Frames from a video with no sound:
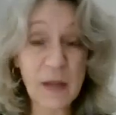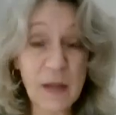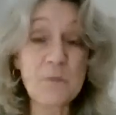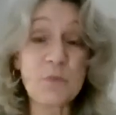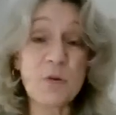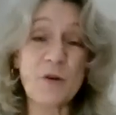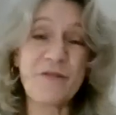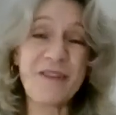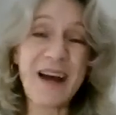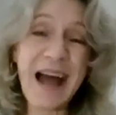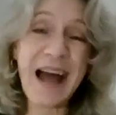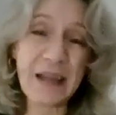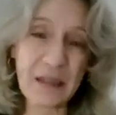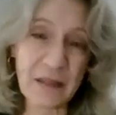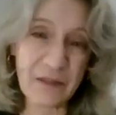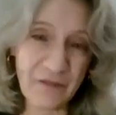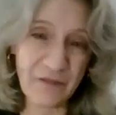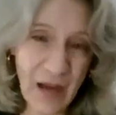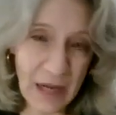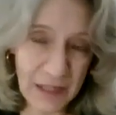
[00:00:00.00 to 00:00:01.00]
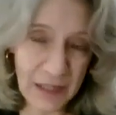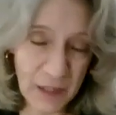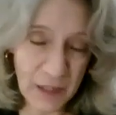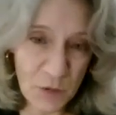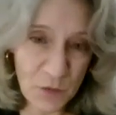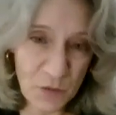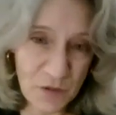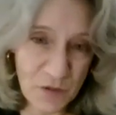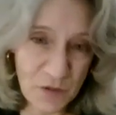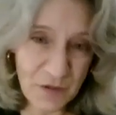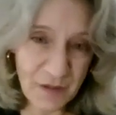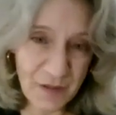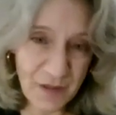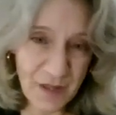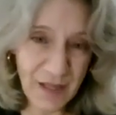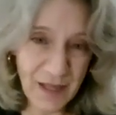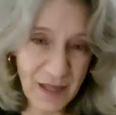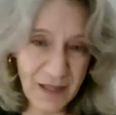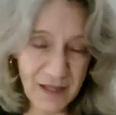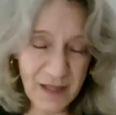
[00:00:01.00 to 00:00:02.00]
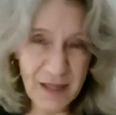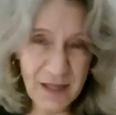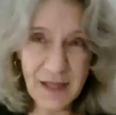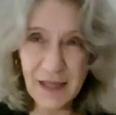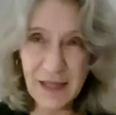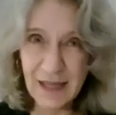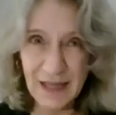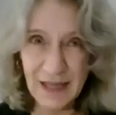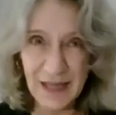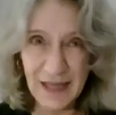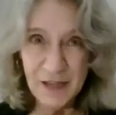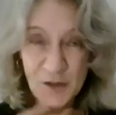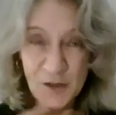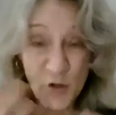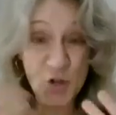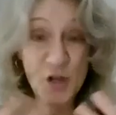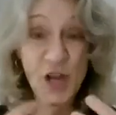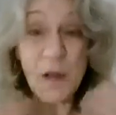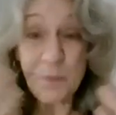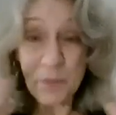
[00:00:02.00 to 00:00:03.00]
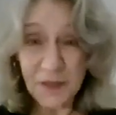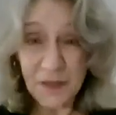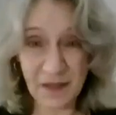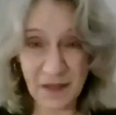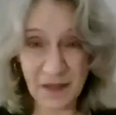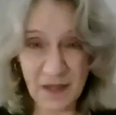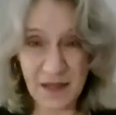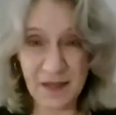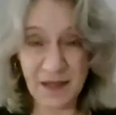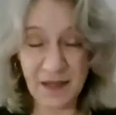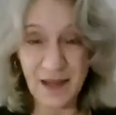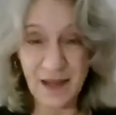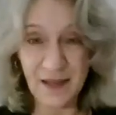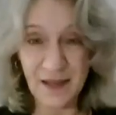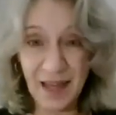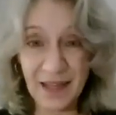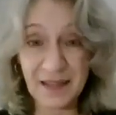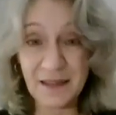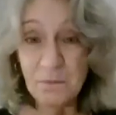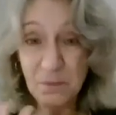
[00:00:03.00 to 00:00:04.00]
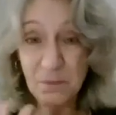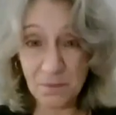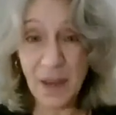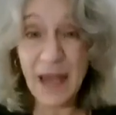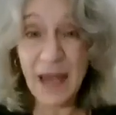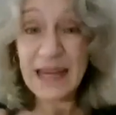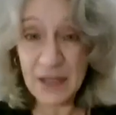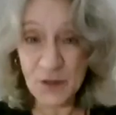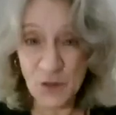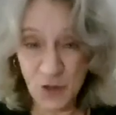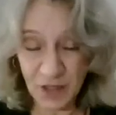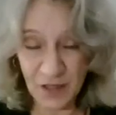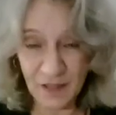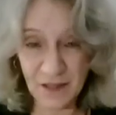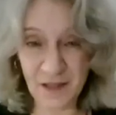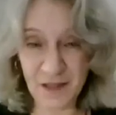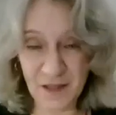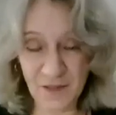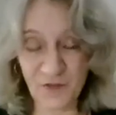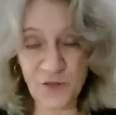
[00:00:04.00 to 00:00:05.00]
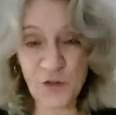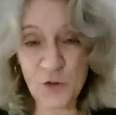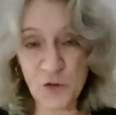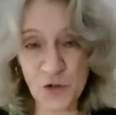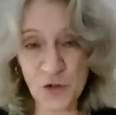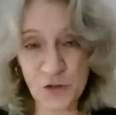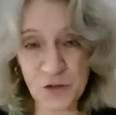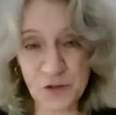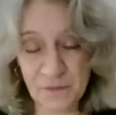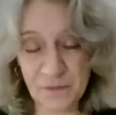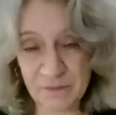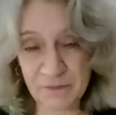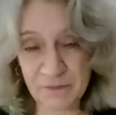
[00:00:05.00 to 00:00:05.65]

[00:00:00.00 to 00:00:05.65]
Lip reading: provide values in shaping this and managing this future?